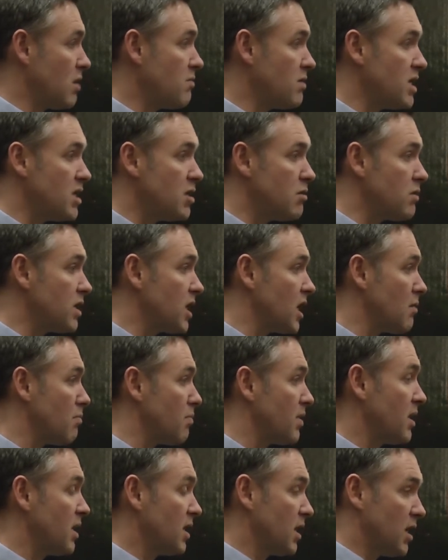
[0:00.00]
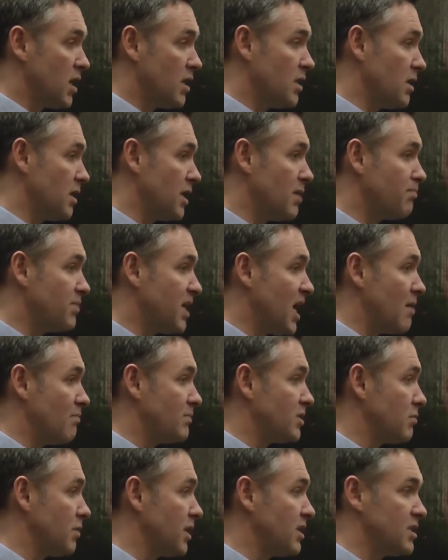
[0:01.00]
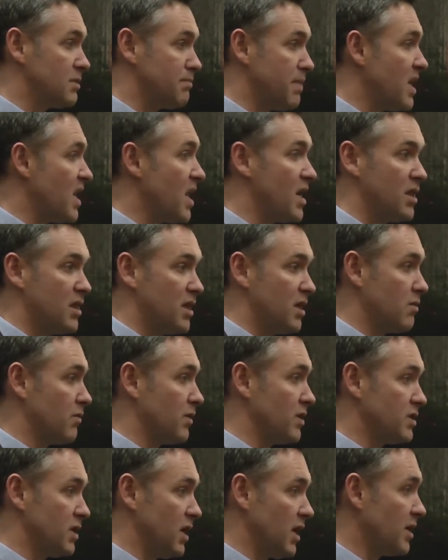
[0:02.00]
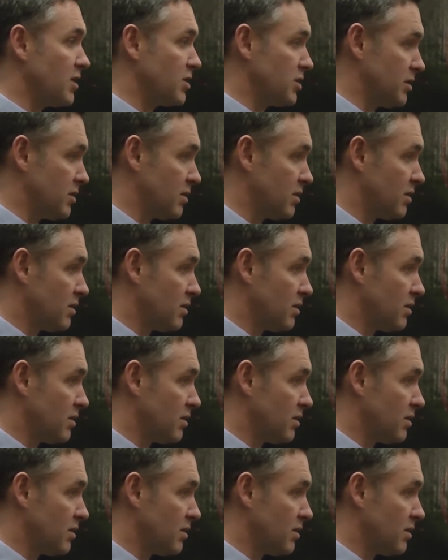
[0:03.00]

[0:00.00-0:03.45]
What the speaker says: Only UKIP and the Lib Dems are going to spend anything on this election.